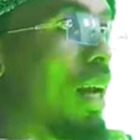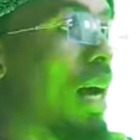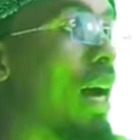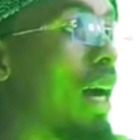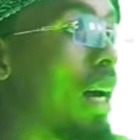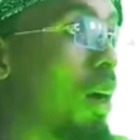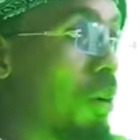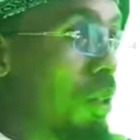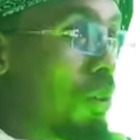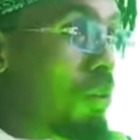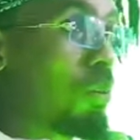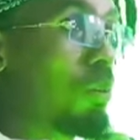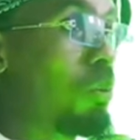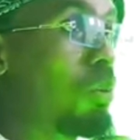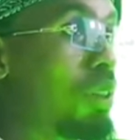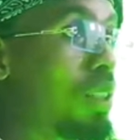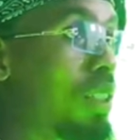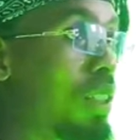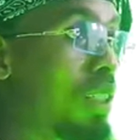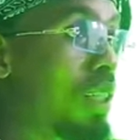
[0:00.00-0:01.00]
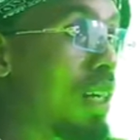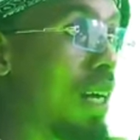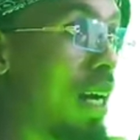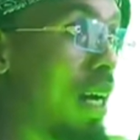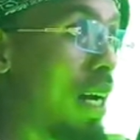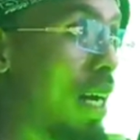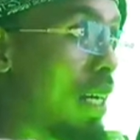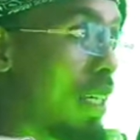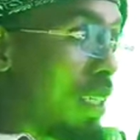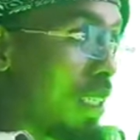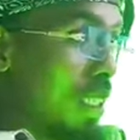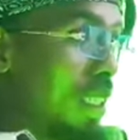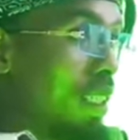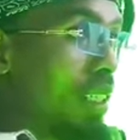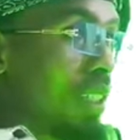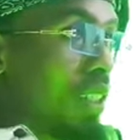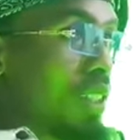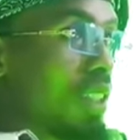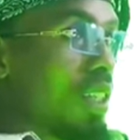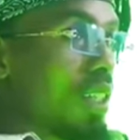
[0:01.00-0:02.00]
angakwazi ukuthi I
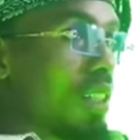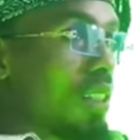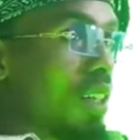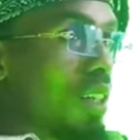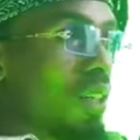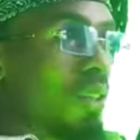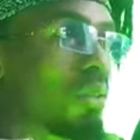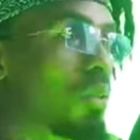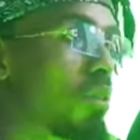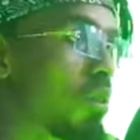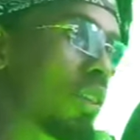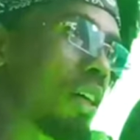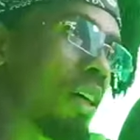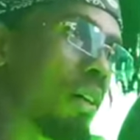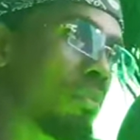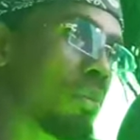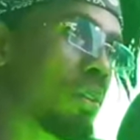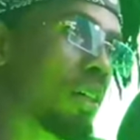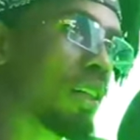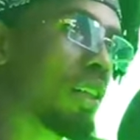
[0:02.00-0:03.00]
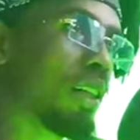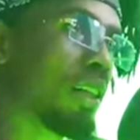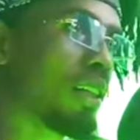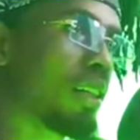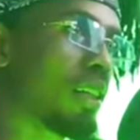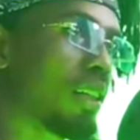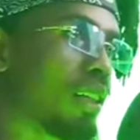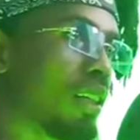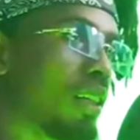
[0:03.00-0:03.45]
initiate and ukuthi I'm pregnant.